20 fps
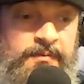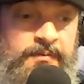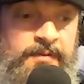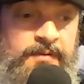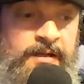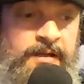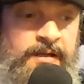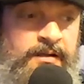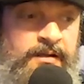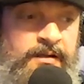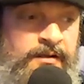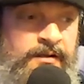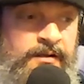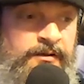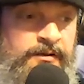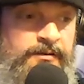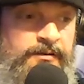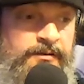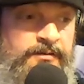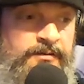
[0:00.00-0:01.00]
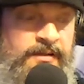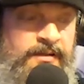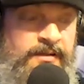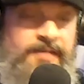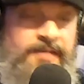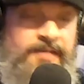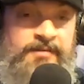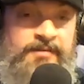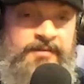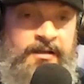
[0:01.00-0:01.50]
adhered to that
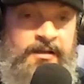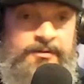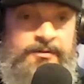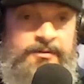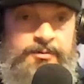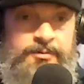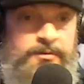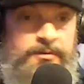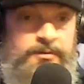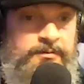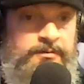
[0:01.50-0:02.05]
schedule